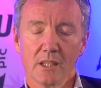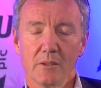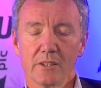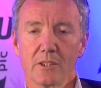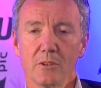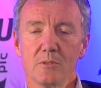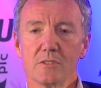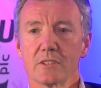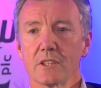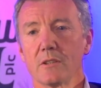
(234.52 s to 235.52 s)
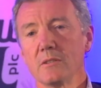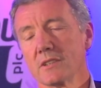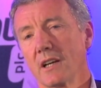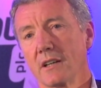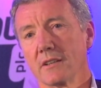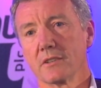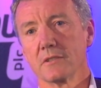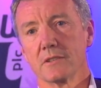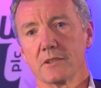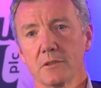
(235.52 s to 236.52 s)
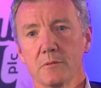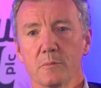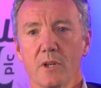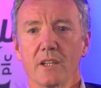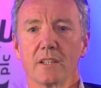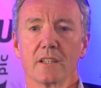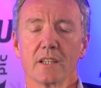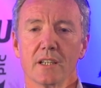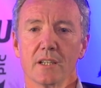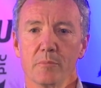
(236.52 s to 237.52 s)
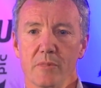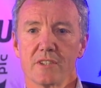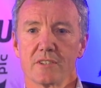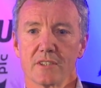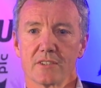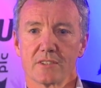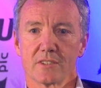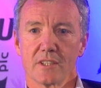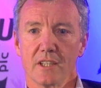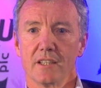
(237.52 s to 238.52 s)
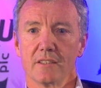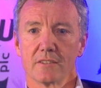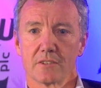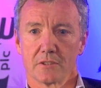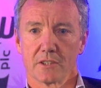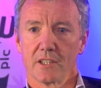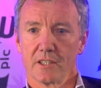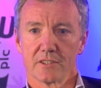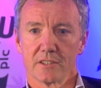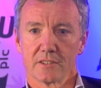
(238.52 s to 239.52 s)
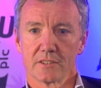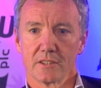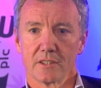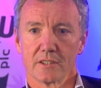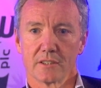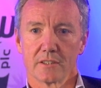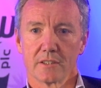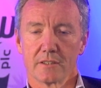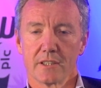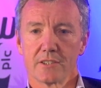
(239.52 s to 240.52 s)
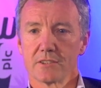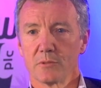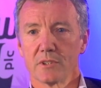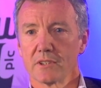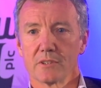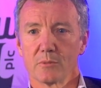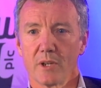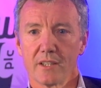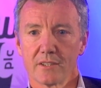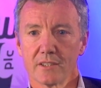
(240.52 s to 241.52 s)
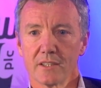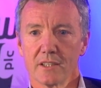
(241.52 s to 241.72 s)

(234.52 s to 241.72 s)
Well, the goals are to bring business into the continent. You know, this is one of the great